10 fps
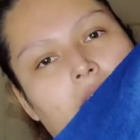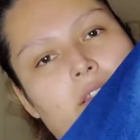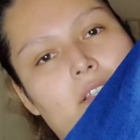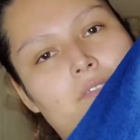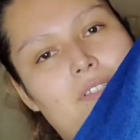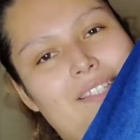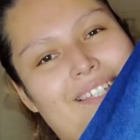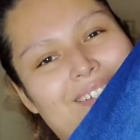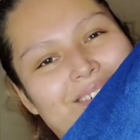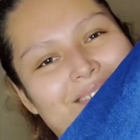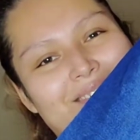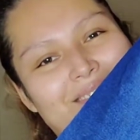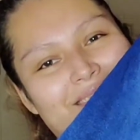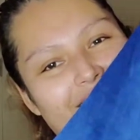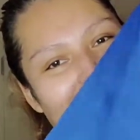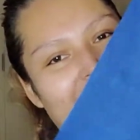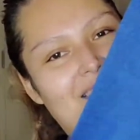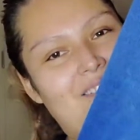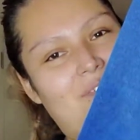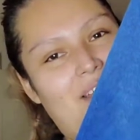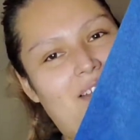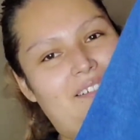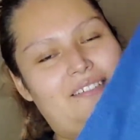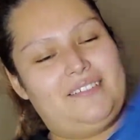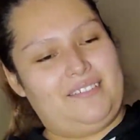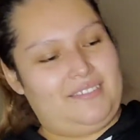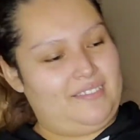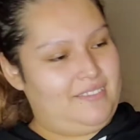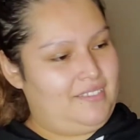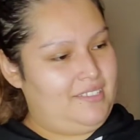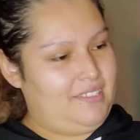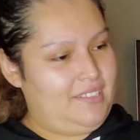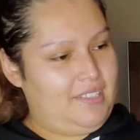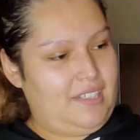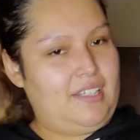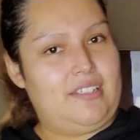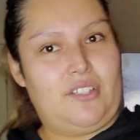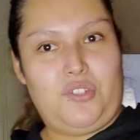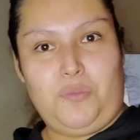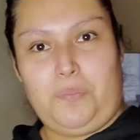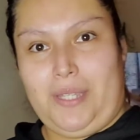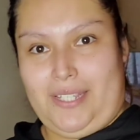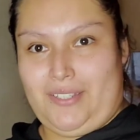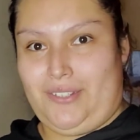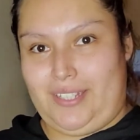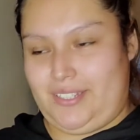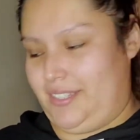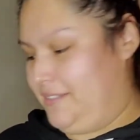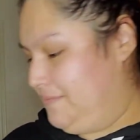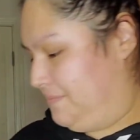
This one's cute as well. It's a two-piece, so that's good.